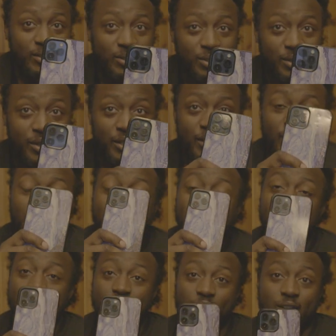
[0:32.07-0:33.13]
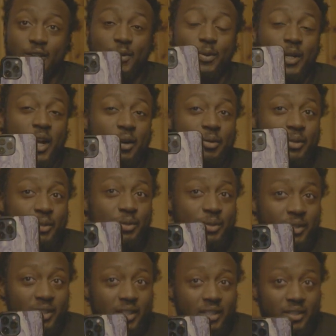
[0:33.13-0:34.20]
story. So, what I would
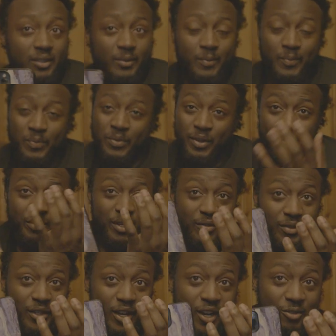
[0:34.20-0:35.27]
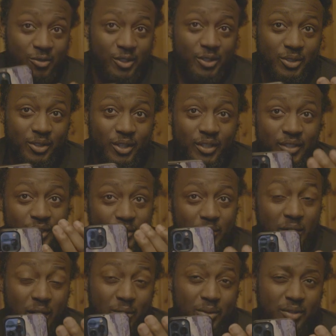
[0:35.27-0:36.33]
do is this. I'm giving y'all real sauce. This is
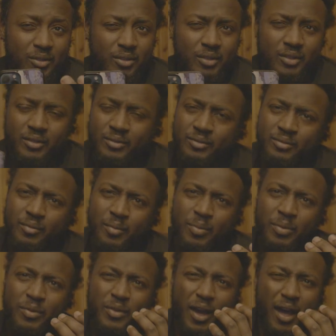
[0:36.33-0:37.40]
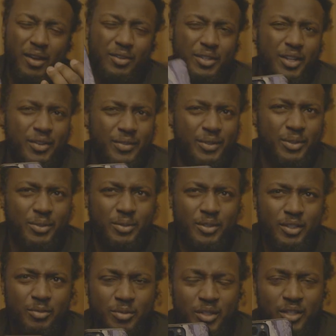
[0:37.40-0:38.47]
what I was doing. I don't care if you use
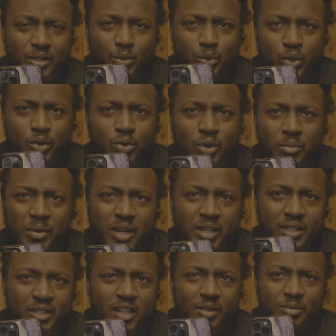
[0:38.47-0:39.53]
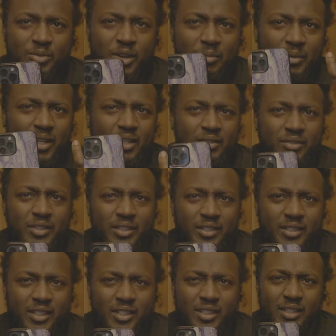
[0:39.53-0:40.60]
this because, well, who am I to stop you? I'm not a vendor
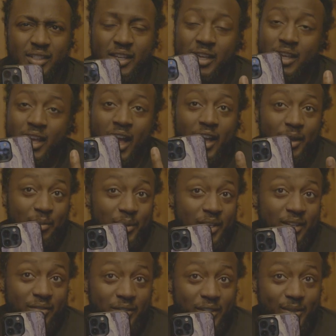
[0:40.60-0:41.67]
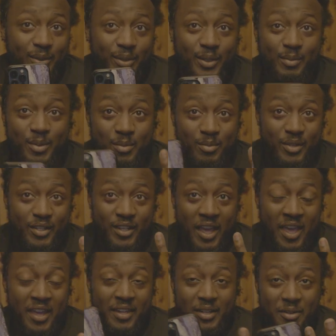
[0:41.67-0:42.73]
or nothing. I could be a vendor or something, but
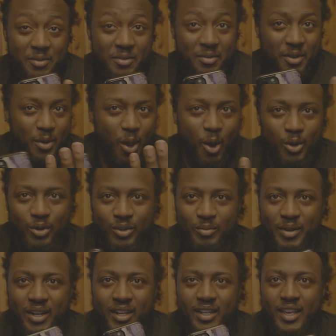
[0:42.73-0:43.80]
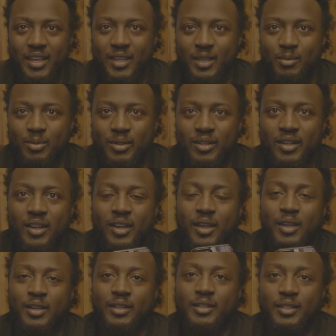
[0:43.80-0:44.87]
I ain't no holder. I'm not a gatekeeper.
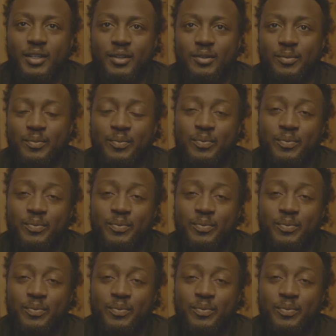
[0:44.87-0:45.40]
So,